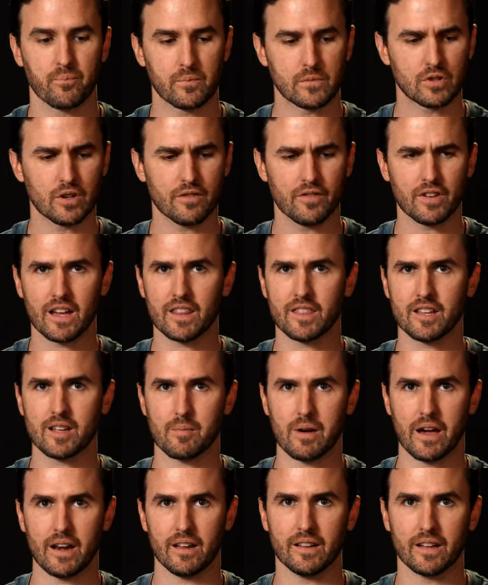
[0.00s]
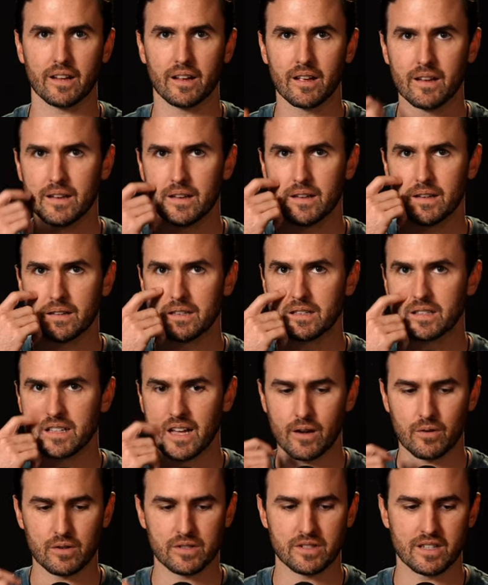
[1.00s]
So if you got to think about it, like this
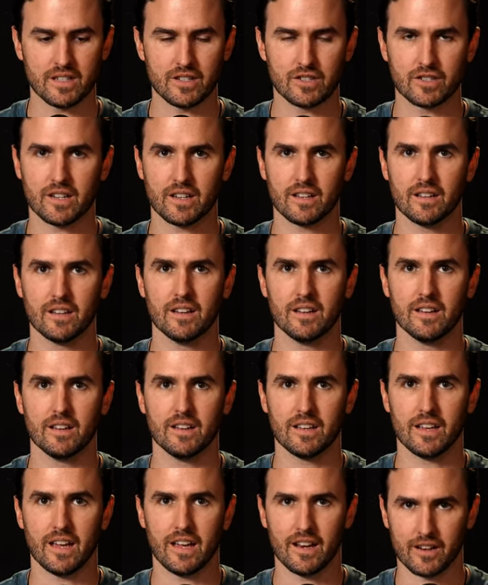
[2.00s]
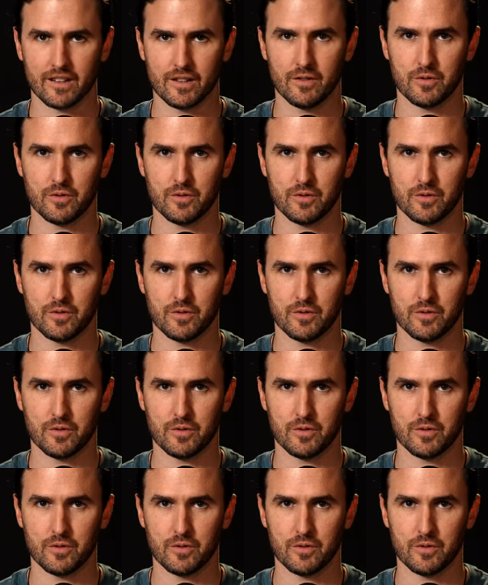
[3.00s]
guy was teaching and